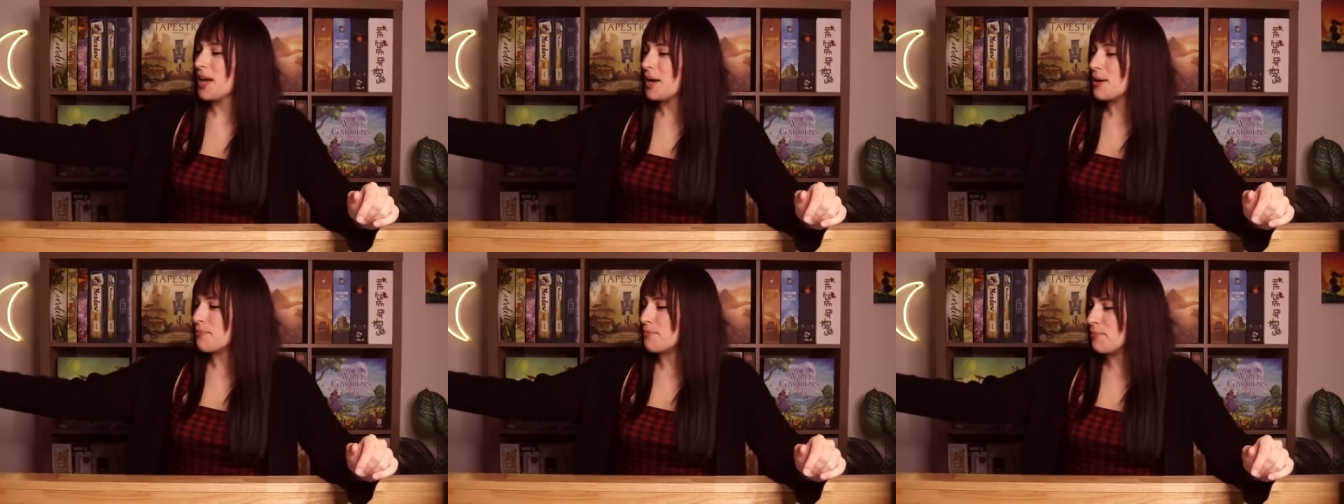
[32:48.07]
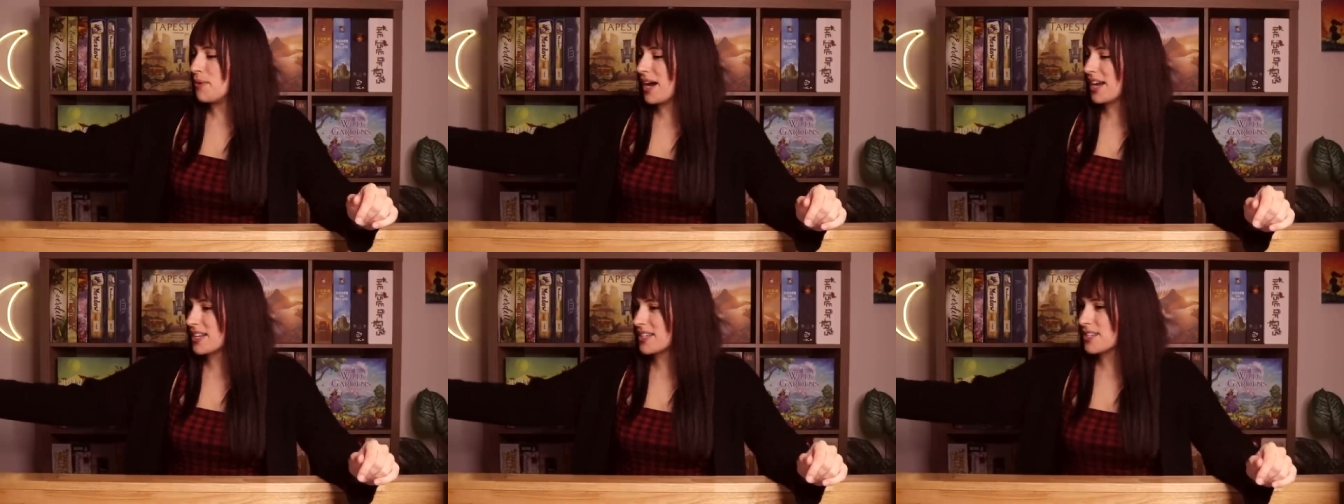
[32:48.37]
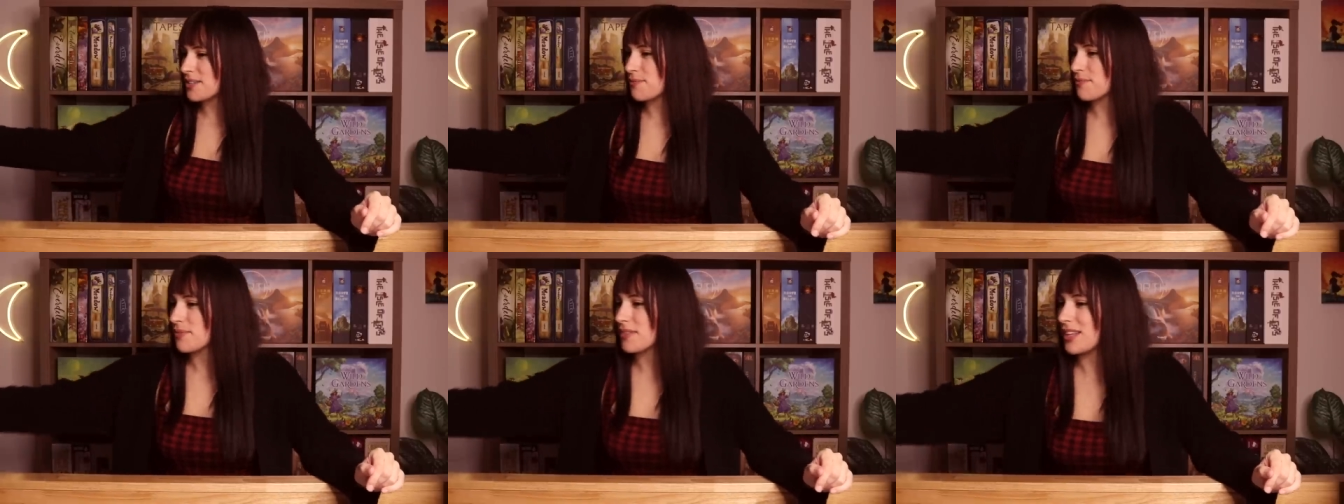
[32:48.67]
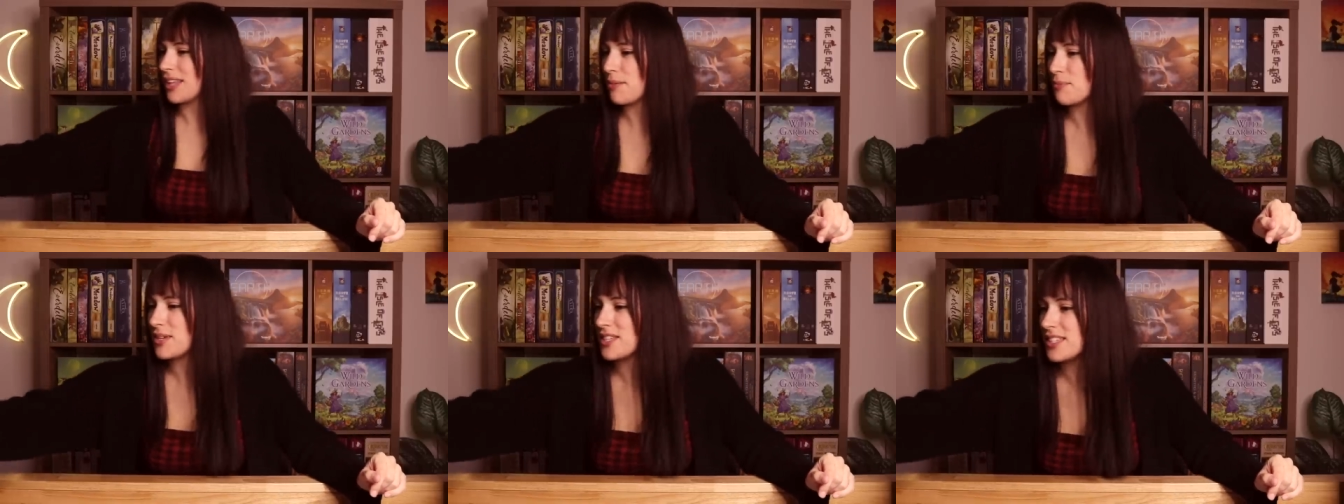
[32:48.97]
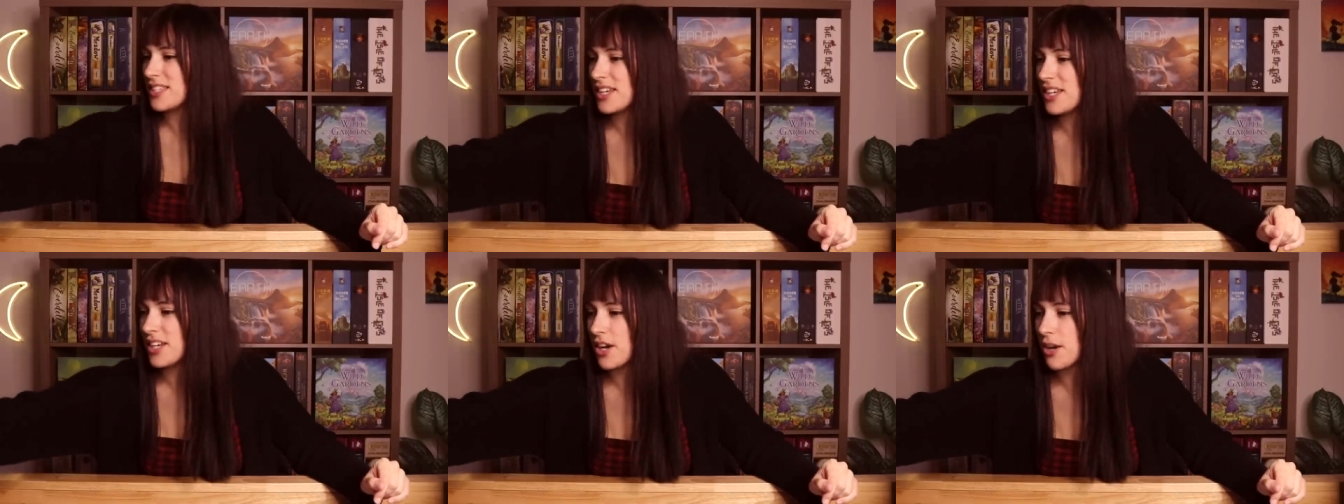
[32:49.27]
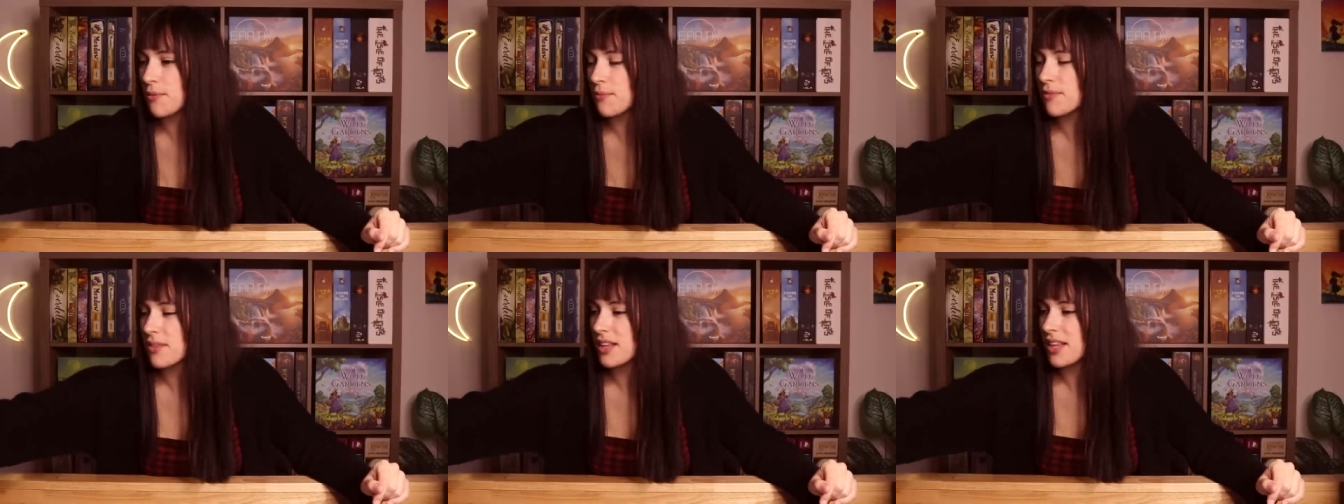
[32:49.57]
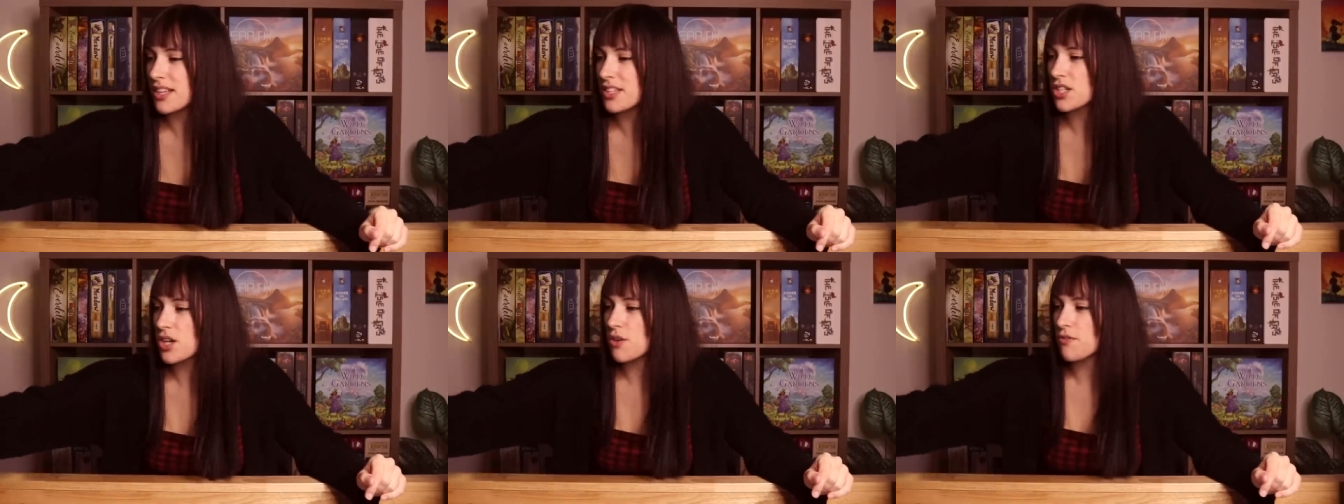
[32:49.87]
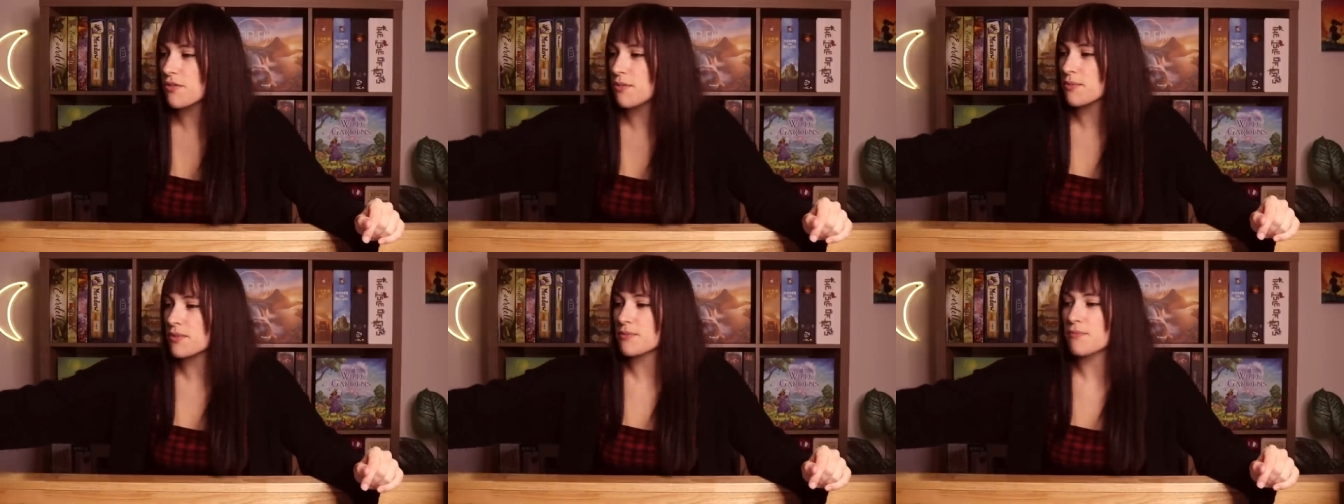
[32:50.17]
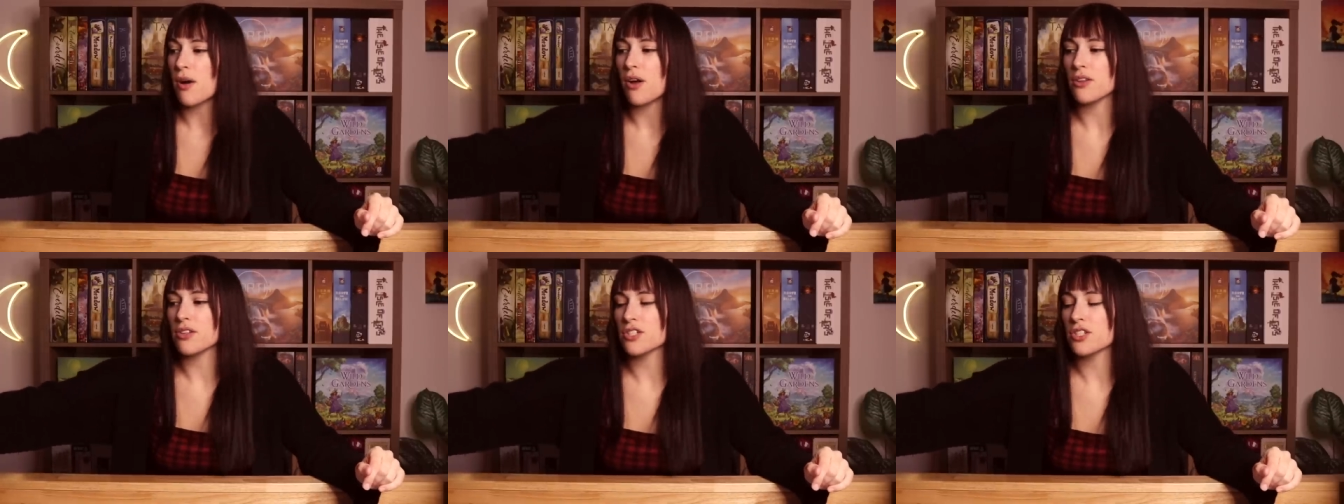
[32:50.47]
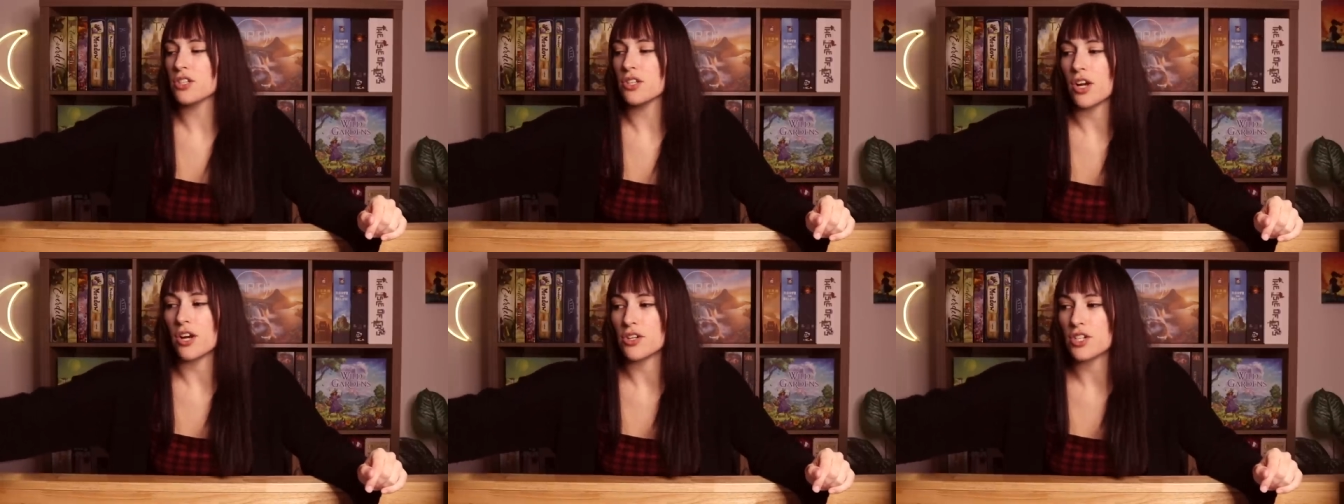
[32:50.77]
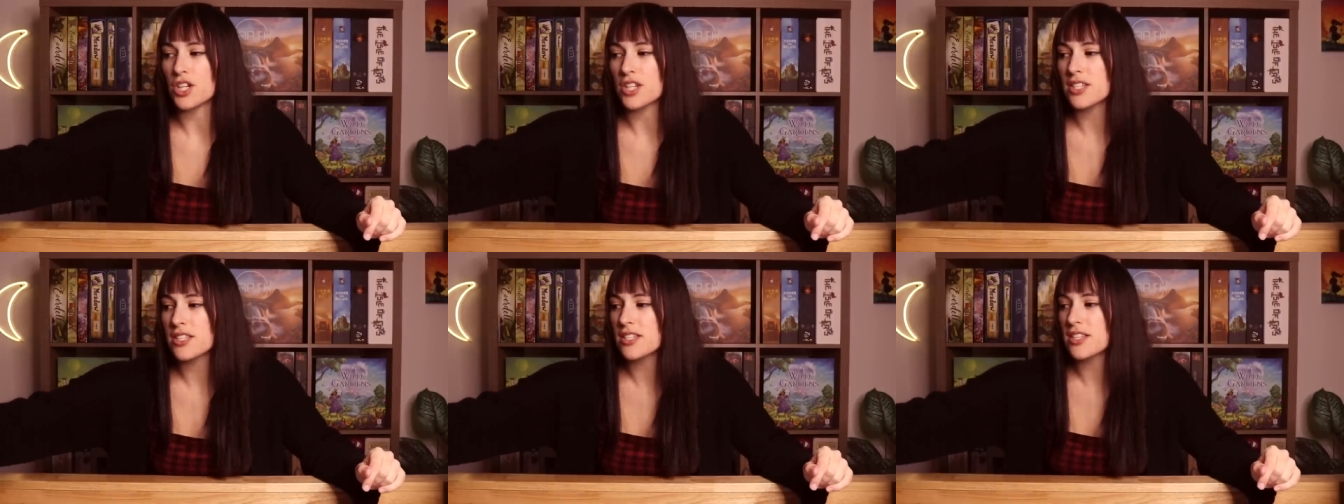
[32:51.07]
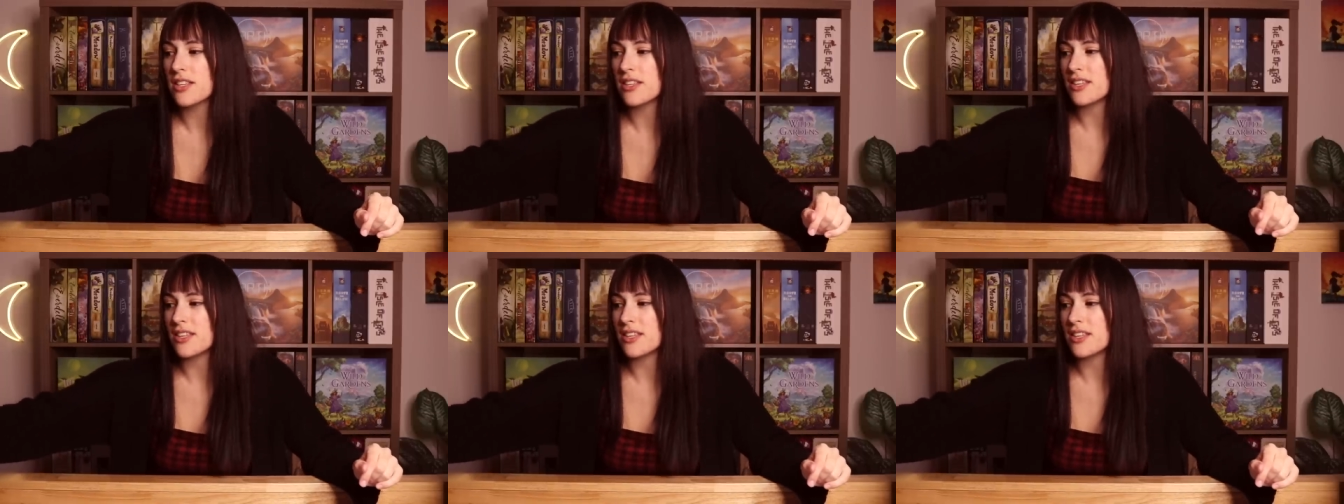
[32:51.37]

But let me see here. Let's go from smallest to largest.